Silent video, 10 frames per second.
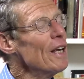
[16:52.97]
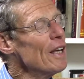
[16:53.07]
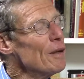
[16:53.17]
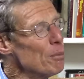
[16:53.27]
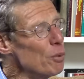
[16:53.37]

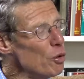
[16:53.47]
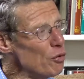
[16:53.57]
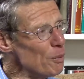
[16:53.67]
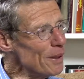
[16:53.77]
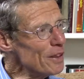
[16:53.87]

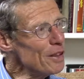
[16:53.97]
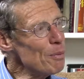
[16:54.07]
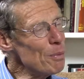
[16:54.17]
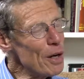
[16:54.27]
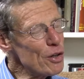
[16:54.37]
improvement
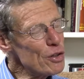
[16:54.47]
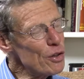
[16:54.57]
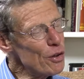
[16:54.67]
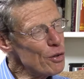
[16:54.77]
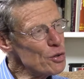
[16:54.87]
compared
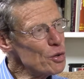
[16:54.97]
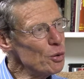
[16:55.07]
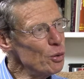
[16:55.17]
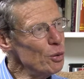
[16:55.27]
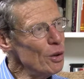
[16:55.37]
to those
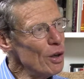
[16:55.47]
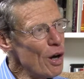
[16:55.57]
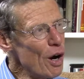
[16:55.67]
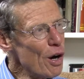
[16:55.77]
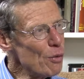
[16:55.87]
who
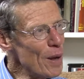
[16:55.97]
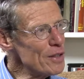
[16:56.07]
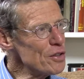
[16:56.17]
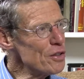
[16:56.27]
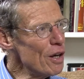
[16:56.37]
are
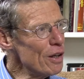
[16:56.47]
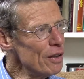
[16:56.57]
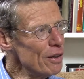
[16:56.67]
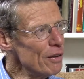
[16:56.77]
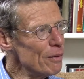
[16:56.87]
raised
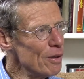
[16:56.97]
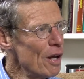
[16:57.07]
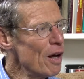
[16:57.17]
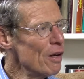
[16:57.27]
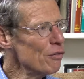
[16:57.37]
on
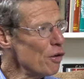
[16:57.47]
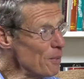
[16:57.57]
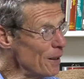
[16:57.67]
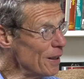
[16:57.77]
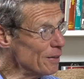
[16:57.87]

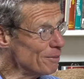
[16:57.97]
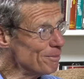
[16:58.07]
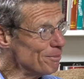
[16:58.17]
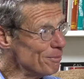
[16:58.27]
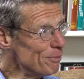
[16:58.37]
formula.
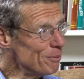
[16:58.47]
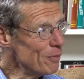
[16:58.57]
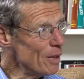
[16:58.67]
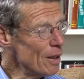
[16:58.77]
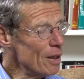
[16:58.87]
Wow.
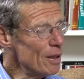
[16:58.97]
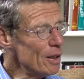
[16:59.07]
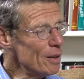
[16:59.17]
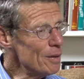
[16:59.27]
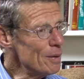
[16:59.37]

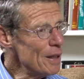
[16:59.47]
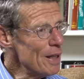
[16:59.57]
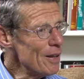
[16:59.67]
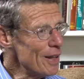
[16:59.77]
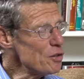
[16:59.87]
Uh,
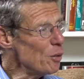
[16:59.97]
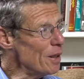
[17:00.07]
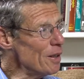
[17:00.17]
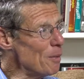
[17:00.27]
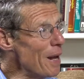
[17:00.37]
that's
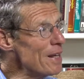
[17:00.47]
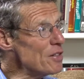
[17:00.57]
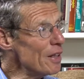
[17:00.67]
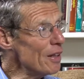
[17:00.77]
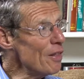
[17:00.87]
quite an
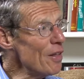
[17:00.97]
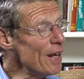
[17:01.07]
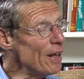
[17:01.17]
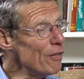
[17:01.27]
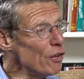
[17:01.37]
amazing
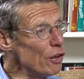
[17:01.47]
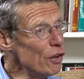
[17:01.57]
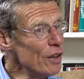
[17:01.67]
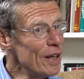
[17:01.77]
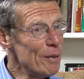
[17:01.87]
thing if you
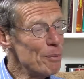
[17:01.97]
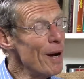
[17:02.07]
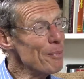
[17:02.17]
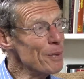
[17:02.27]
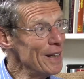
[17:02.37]
look at a
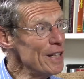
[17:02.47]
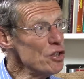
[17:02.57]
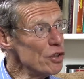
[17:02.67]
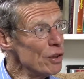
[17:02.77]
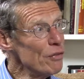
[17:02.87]

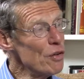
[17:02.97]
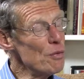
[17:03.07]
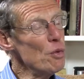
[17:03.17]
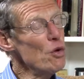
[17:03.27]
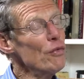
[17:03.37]
population. If you
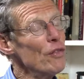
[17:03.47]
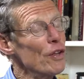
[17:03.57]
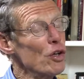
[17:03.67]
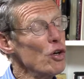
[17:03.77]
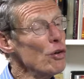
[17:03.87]
move
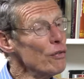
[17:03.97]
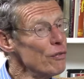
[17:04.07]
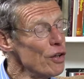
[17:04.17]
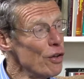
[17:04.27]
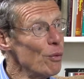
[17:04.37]
the
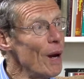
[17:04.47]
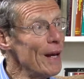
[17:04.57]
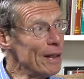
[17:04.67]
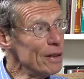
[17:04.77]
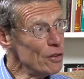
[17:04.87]
curve to the
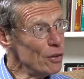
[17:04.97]
right